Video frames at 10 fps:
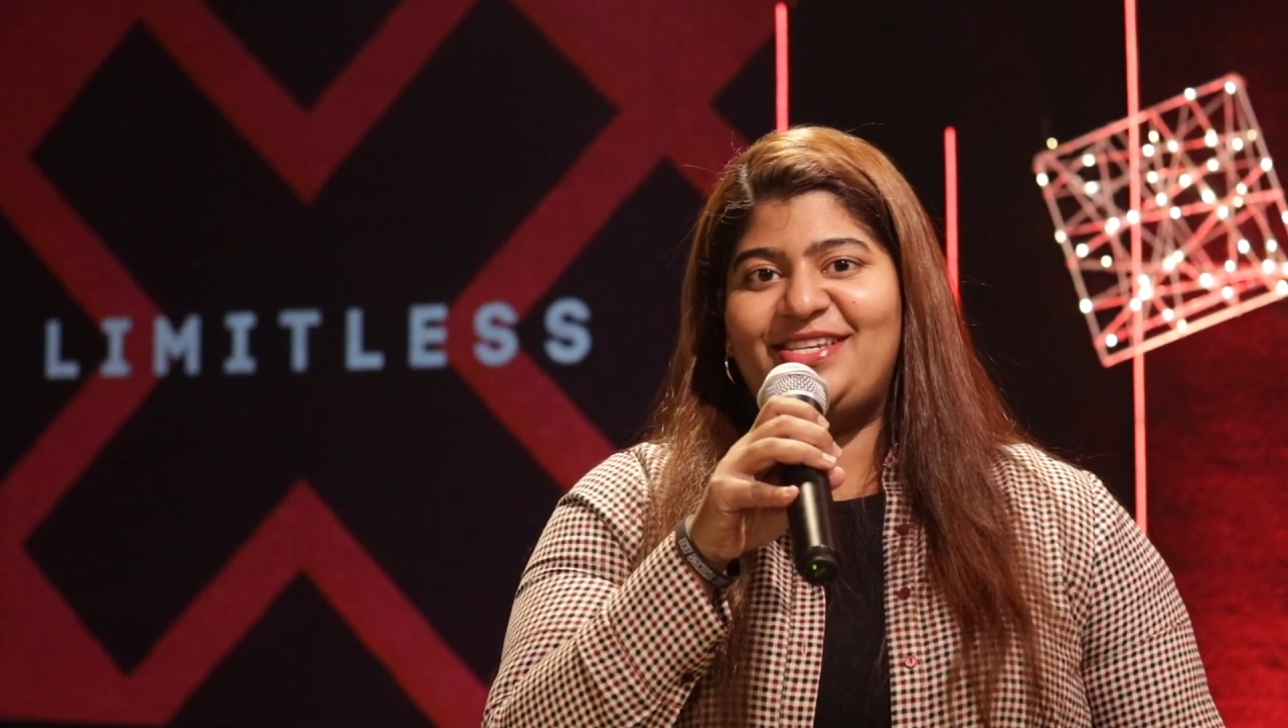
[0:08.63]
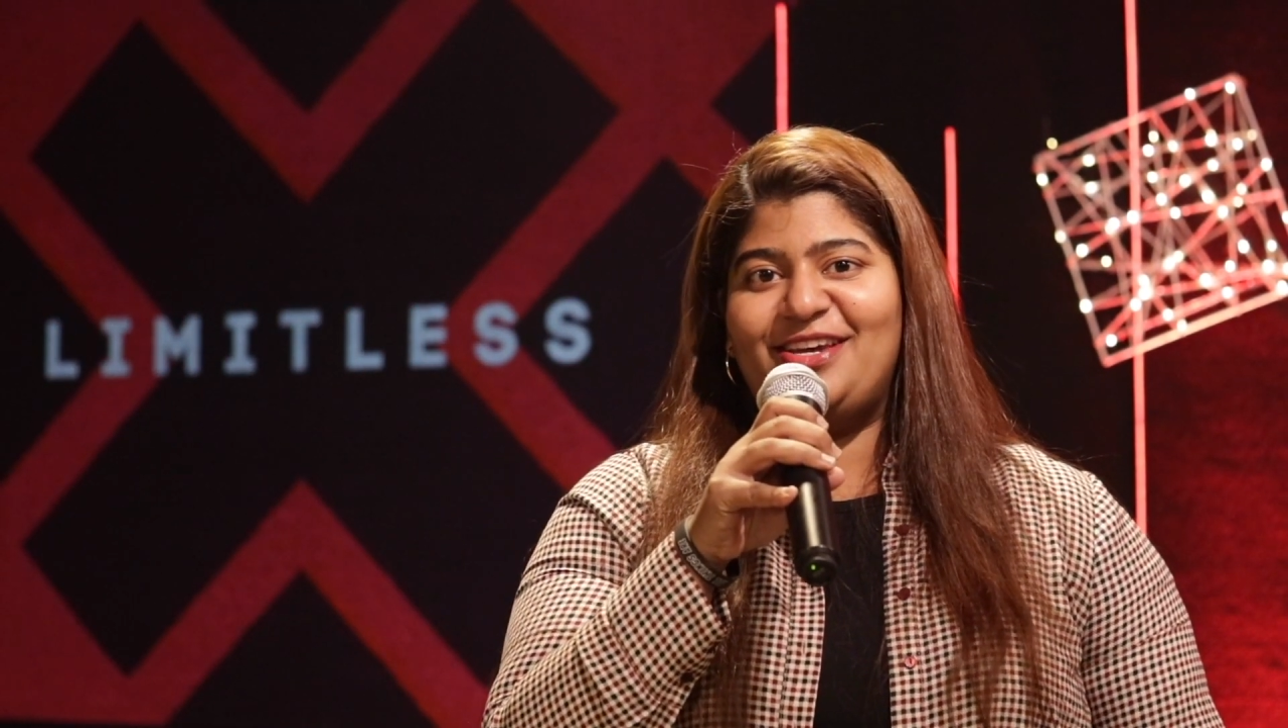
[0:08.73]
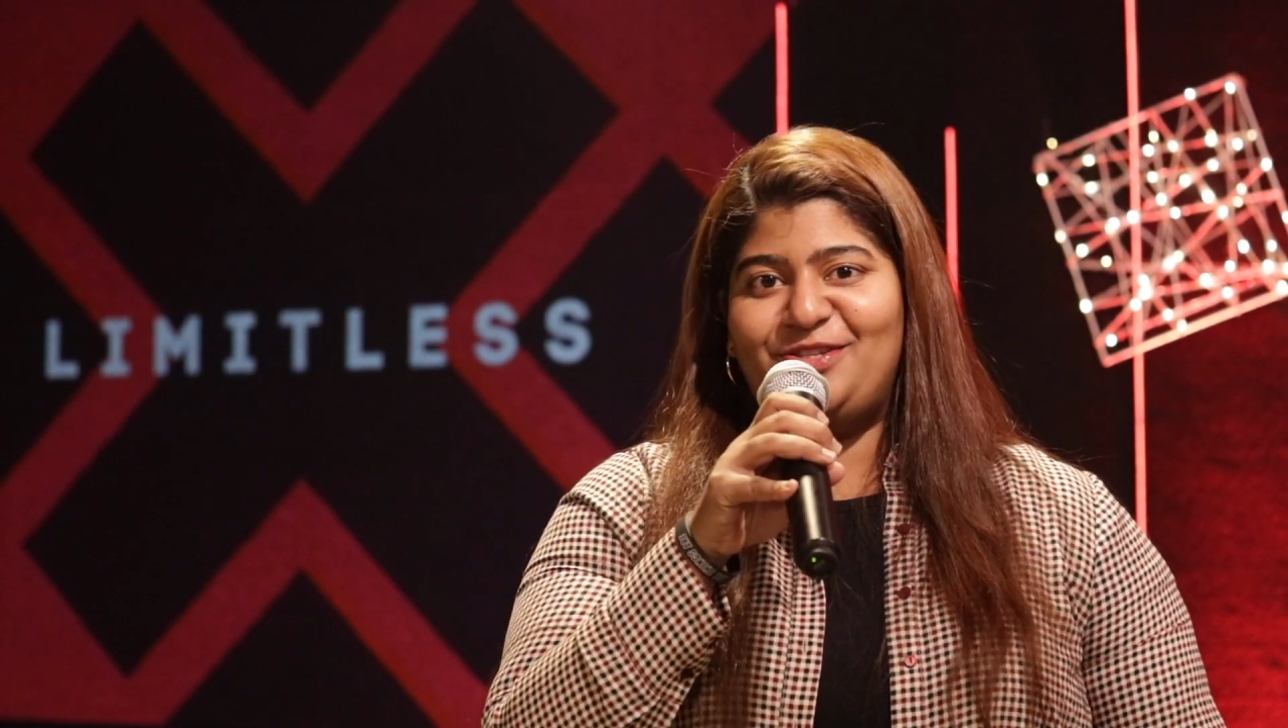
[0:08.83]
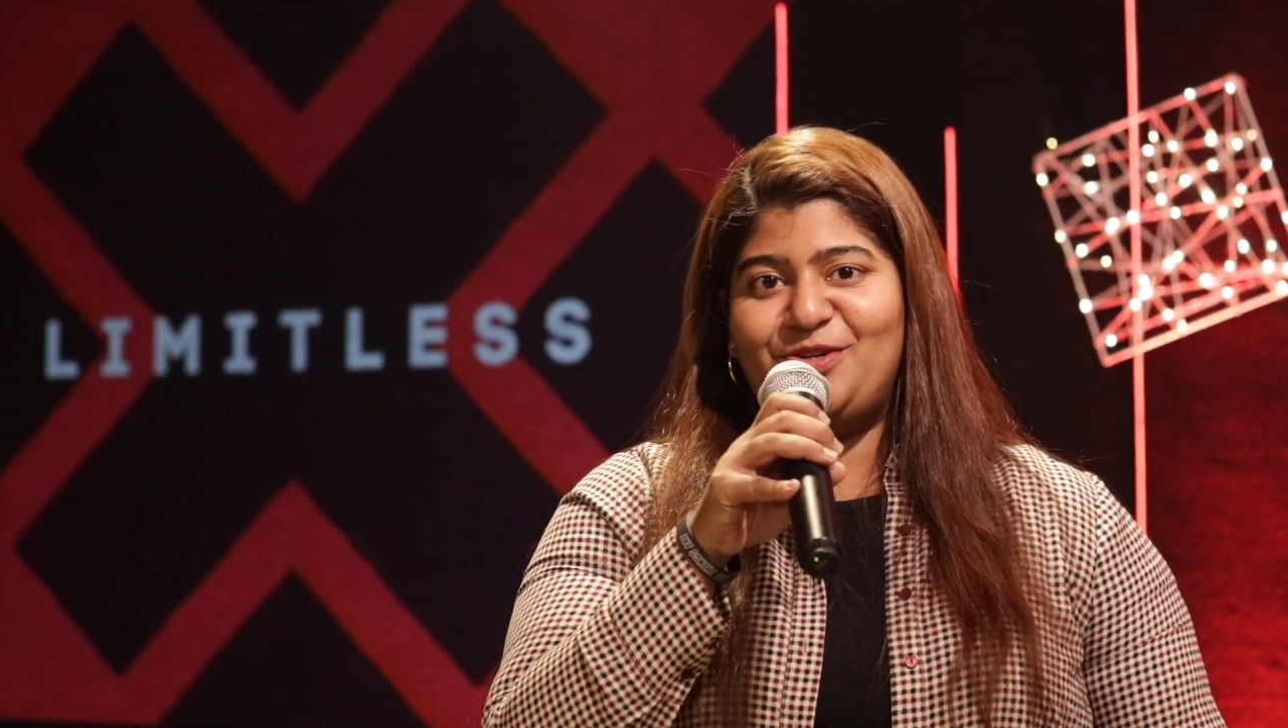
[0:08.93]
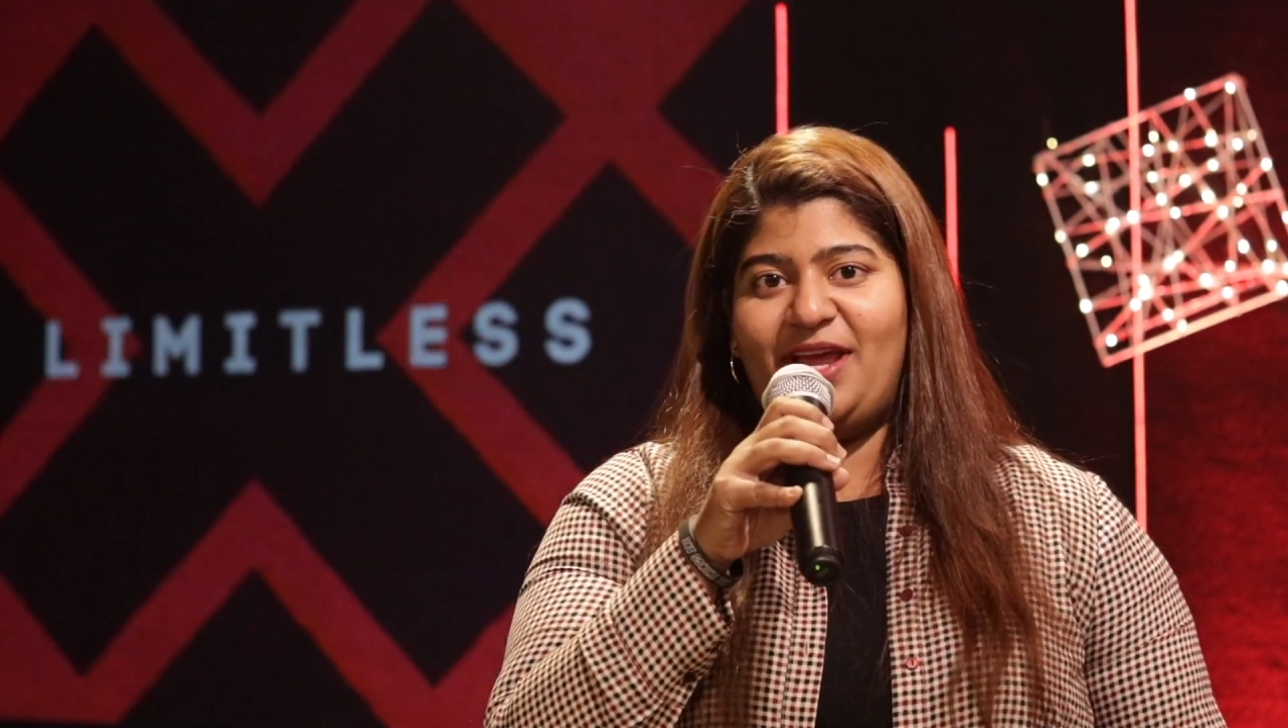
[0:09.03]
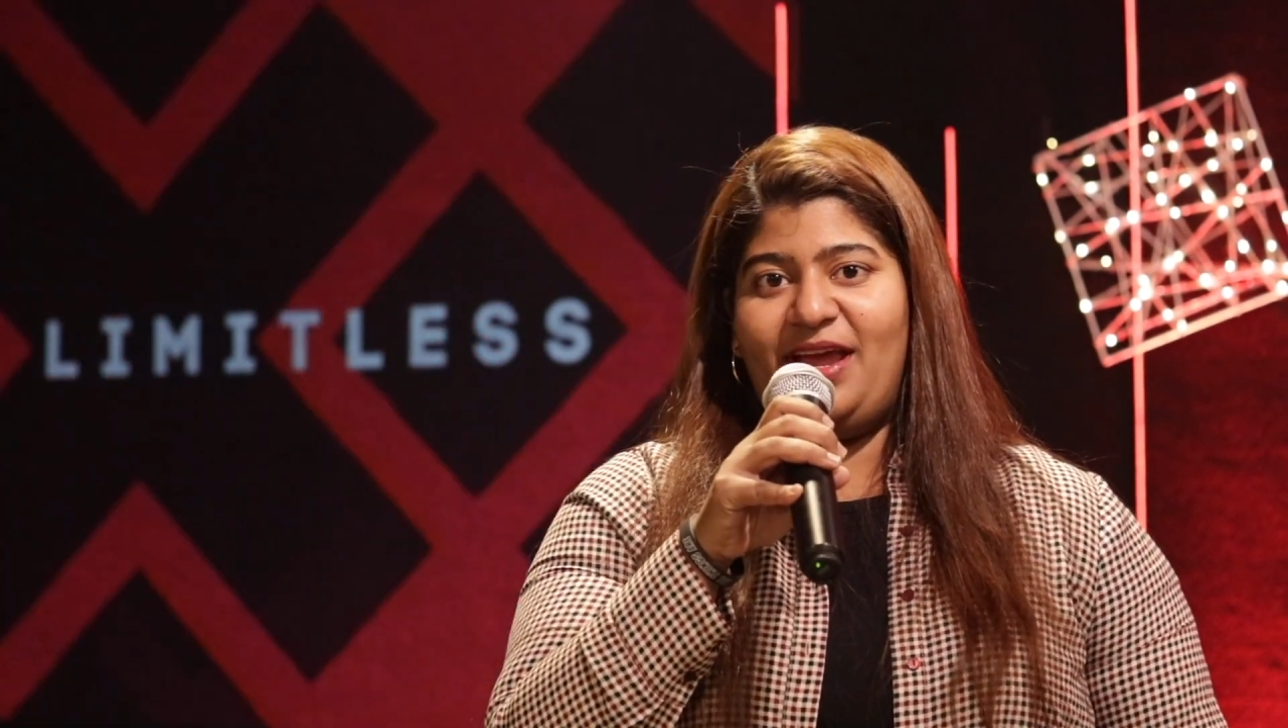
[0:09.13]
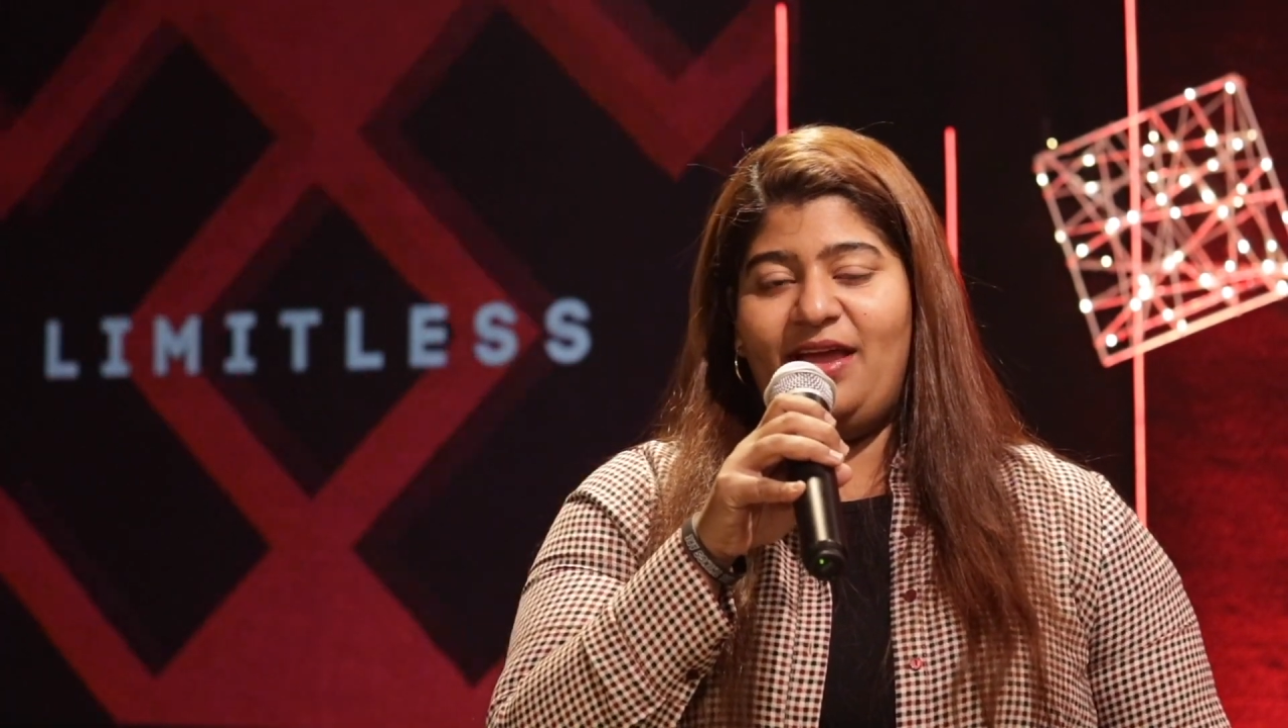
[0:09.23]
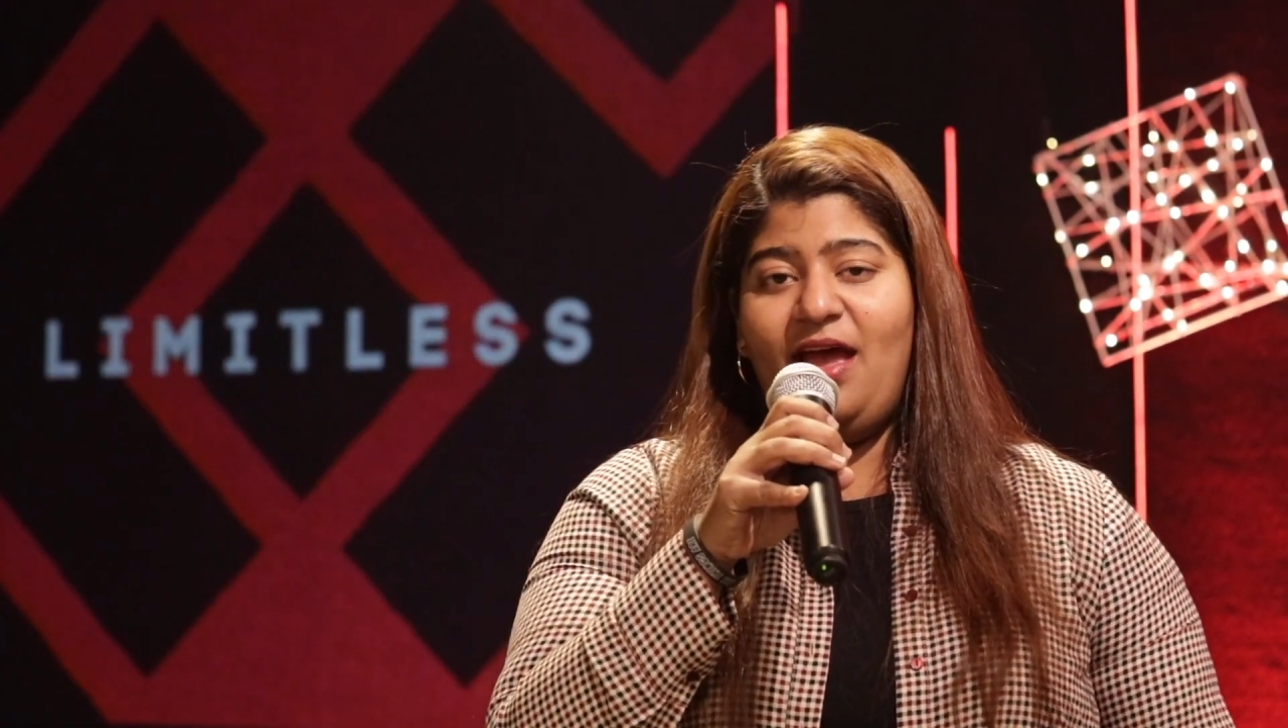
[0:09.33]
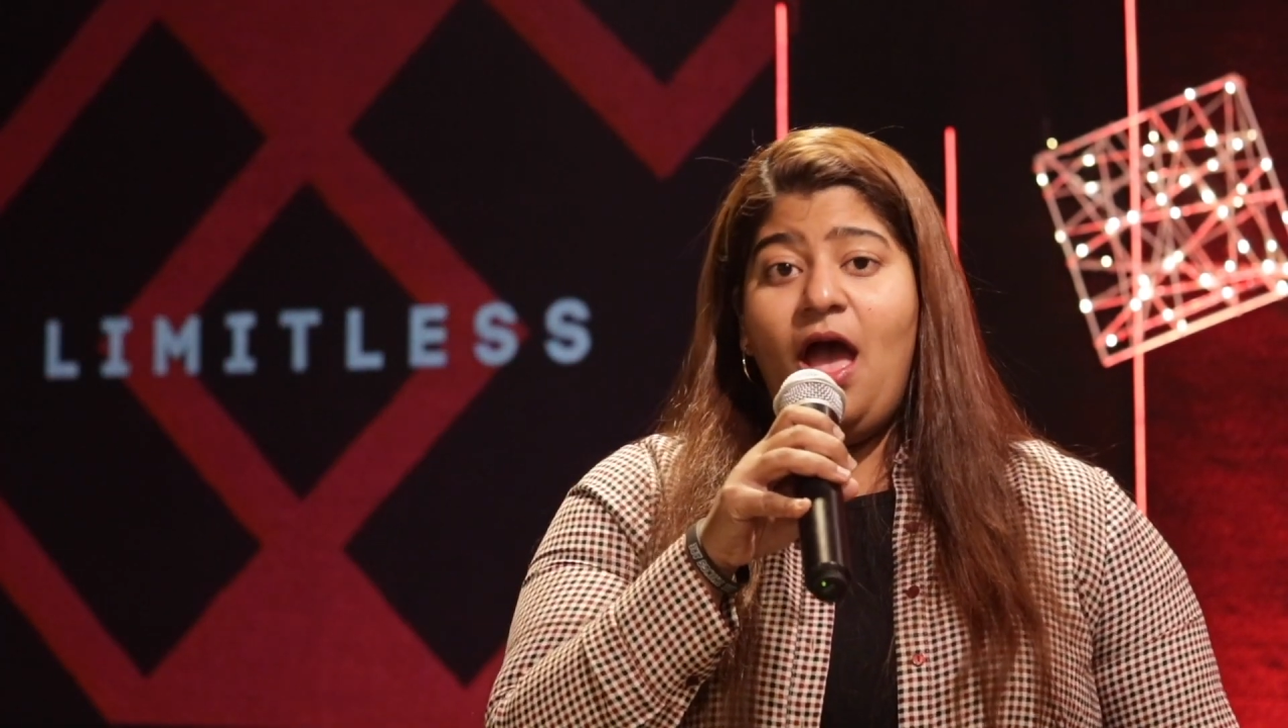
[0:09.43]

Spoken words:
here today.